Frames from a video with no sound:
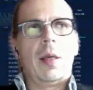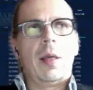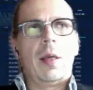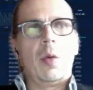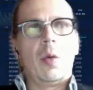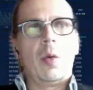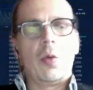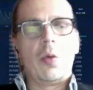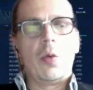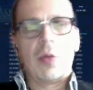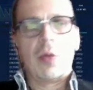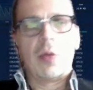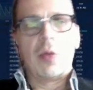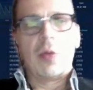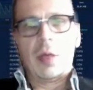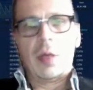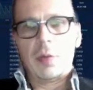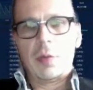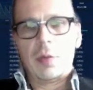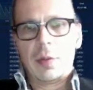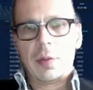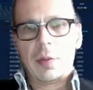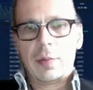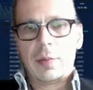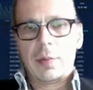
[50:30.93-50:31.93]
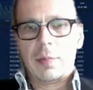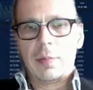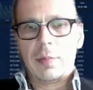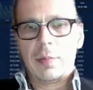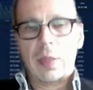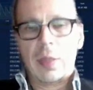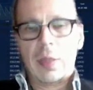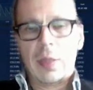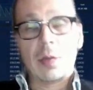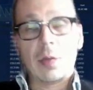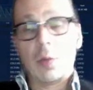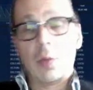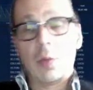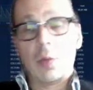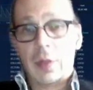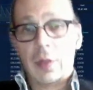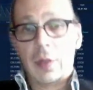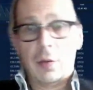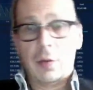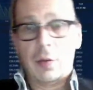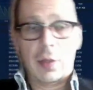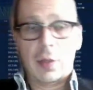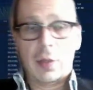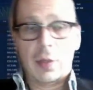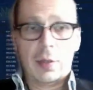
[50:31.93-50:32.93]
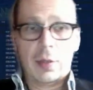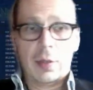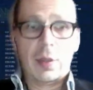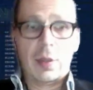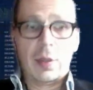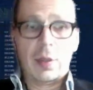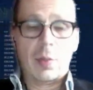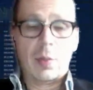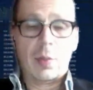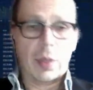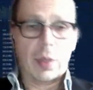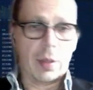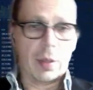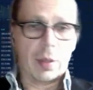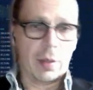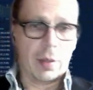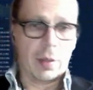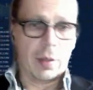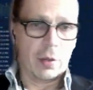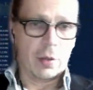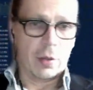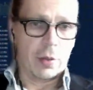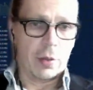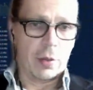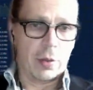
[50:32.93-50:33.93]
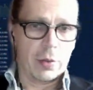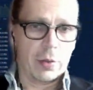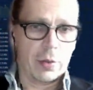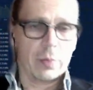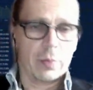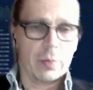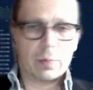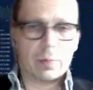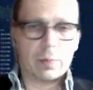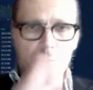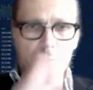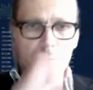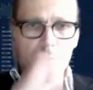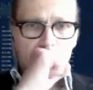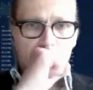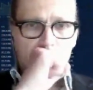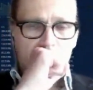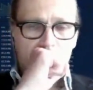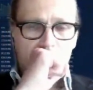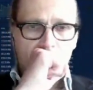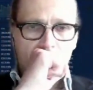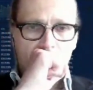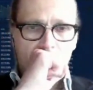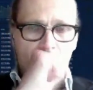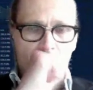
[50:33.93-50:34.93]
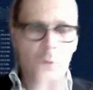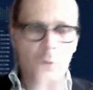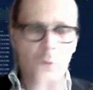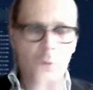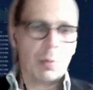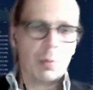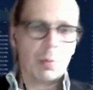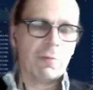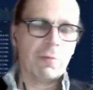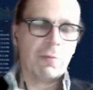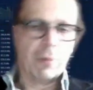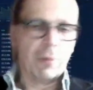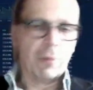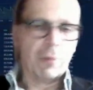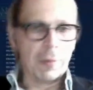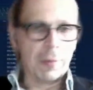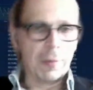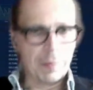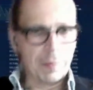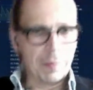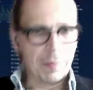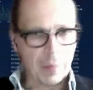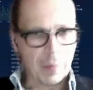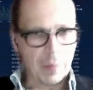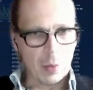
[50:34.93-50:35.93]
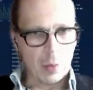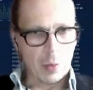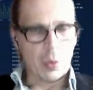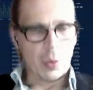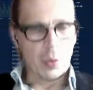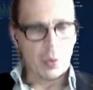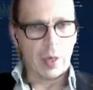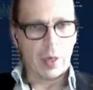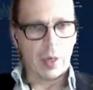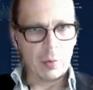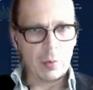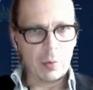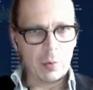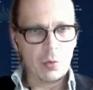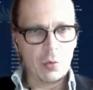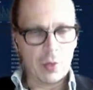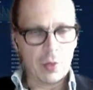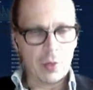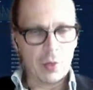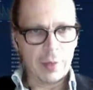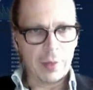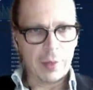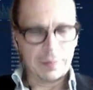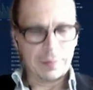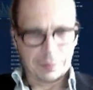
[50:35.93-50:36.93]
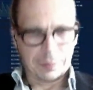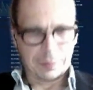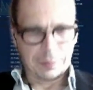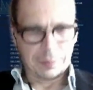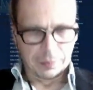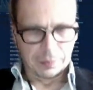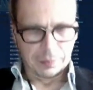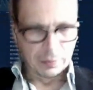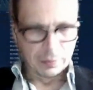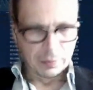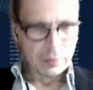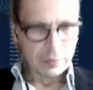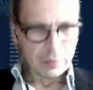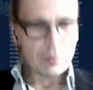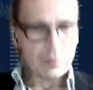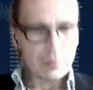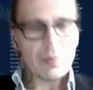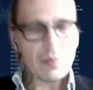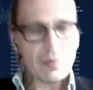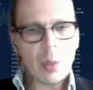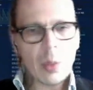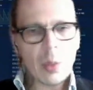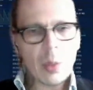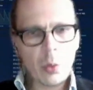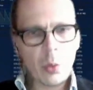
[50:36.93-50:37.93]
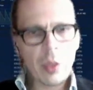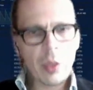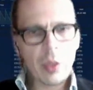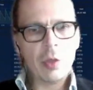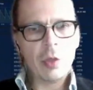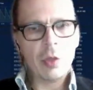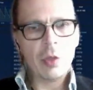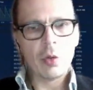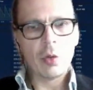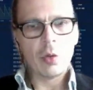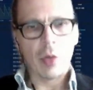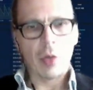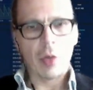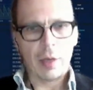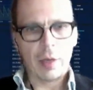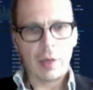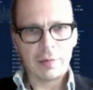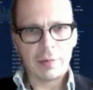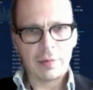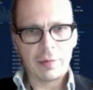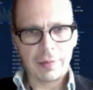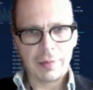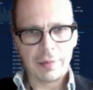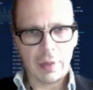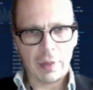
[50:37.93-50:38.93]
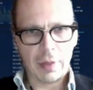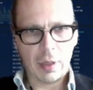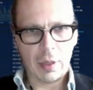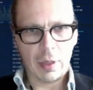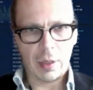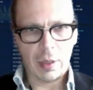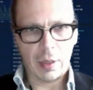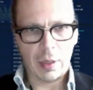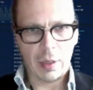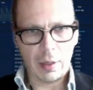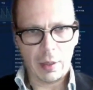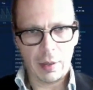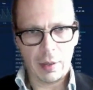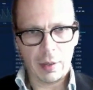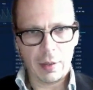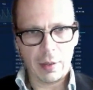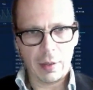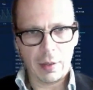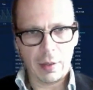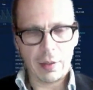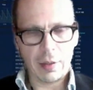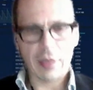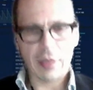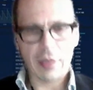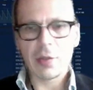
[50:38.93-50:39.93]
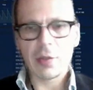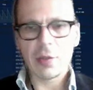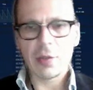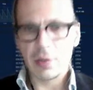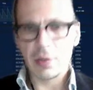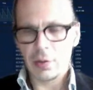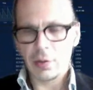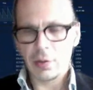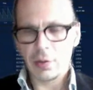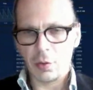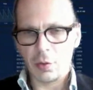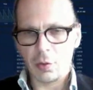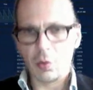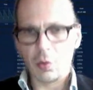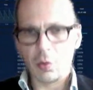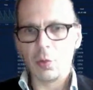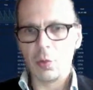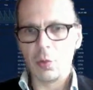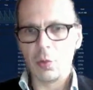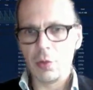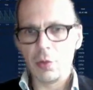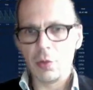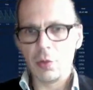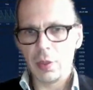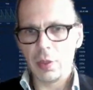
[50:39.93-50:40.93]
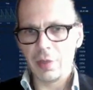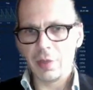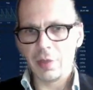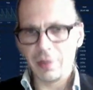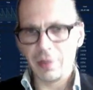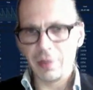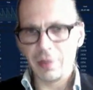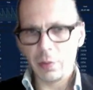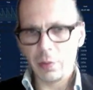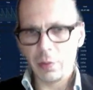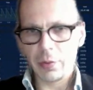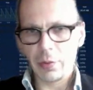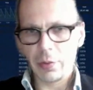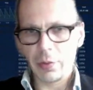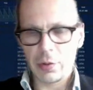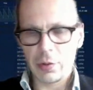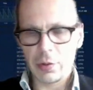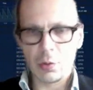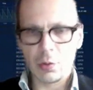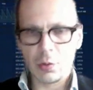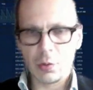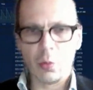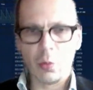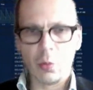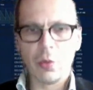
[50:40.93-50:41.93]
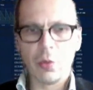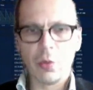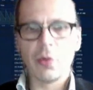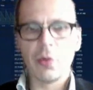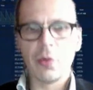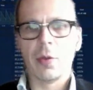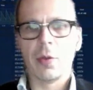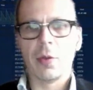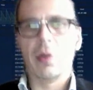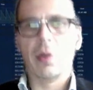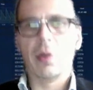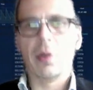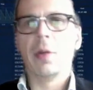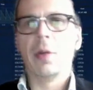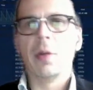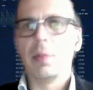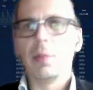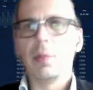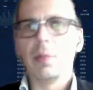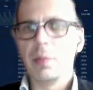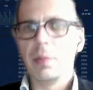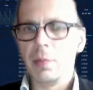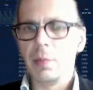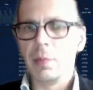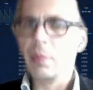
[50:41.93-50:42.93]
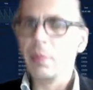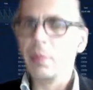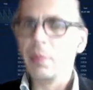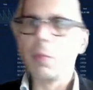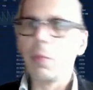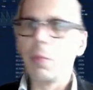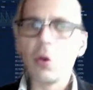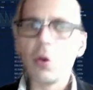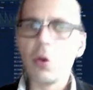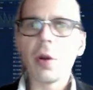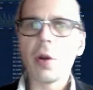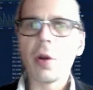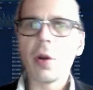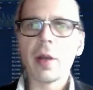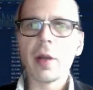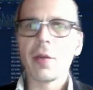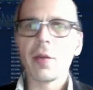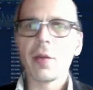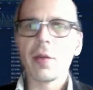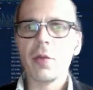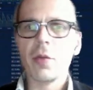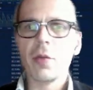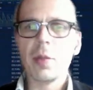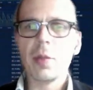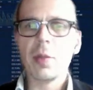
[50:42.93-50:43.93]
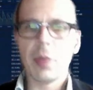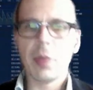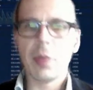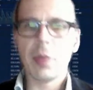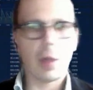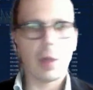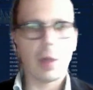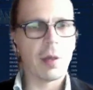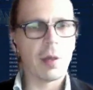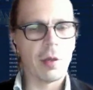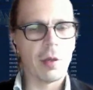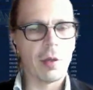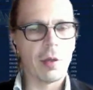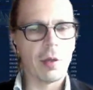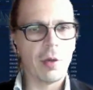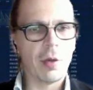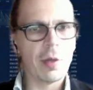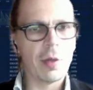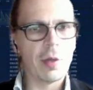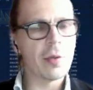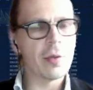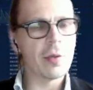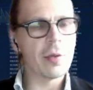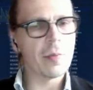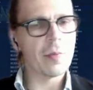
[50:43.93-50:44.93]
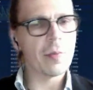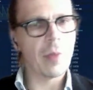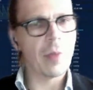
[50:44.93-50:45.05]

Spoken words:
without deep technical knowledge. Now, before we come to that, we need to have testers or community developers with more or less deep technical knowledge,